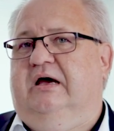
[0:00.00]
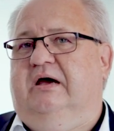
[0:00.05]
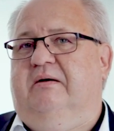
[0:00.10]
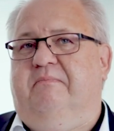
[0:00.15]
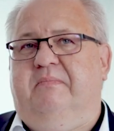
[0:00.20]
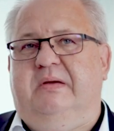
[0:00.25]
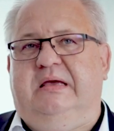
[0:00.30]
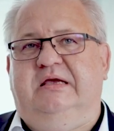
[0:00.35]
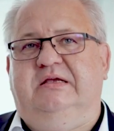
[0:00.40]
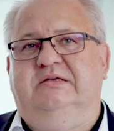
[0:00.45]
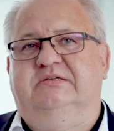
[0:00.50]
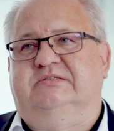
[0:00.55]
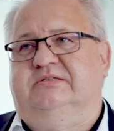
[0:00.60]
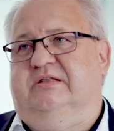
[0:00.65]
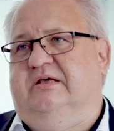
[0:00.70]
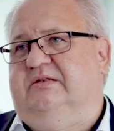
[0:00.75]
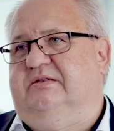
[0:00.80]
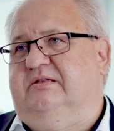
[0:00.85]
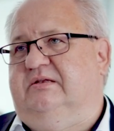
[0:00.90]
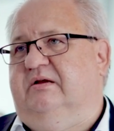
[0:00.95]
means
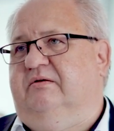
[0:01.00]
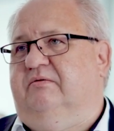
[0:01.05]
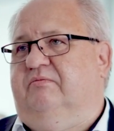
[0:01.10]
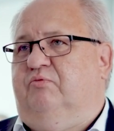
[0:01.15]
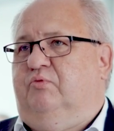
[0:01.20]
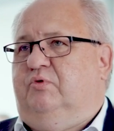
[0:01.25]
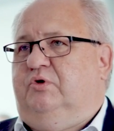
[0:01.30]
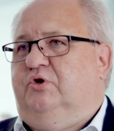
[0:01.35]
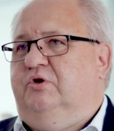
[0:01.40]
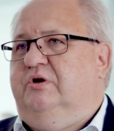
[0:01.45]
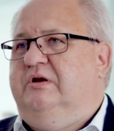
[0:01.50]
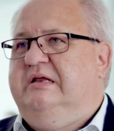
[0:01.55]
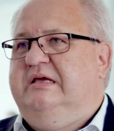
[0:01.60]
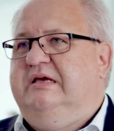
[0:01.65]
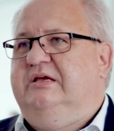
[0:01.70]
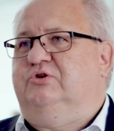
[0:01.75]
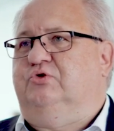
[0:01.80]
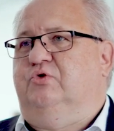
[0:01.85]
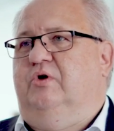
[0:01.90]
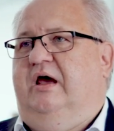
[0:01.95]
that you
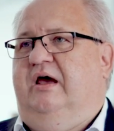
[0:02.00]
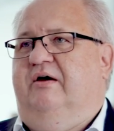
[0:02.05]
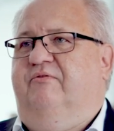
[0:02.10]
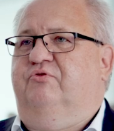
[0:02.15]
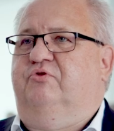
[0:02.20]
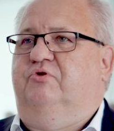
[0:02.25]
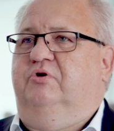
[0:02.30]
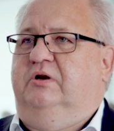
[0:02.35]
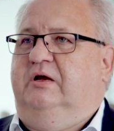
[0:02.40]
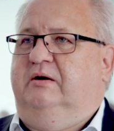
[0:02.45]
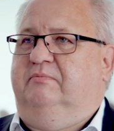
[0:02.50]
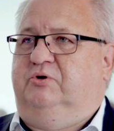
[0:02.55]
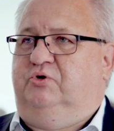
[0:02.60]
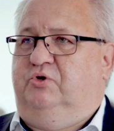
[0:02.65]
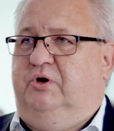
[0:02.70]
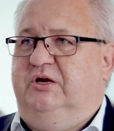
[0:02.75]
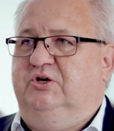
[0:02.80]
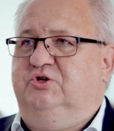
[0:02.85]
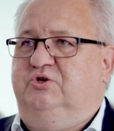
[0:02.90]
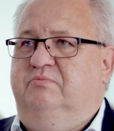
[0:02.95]
need to have
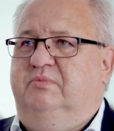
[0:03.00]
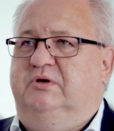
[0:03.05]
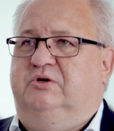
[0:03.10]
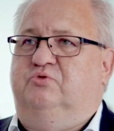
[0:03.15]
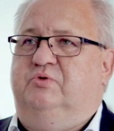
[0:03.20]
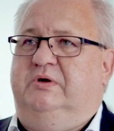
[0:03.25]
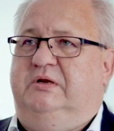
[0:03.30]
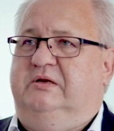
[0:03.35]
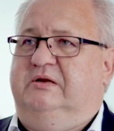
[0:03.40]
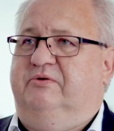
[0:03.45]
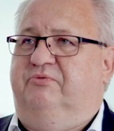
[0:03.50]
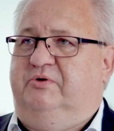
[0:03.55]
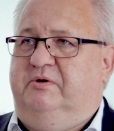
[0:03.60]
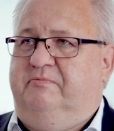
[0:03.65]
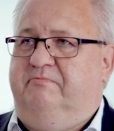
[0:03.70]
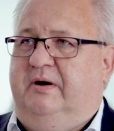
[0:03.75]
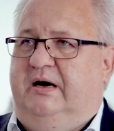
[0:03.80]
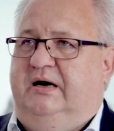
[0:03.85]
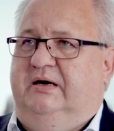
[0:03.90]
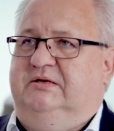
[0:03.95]
collaboration between
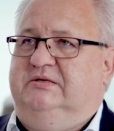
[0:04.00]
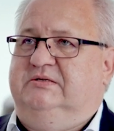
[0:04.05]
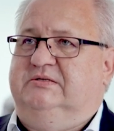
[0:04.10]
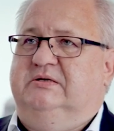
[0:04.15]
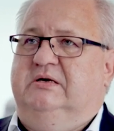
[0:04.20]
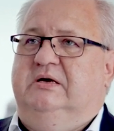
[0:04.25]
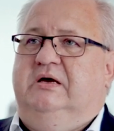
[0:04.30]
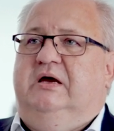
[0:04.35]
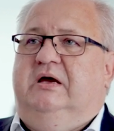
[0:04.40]
different parties.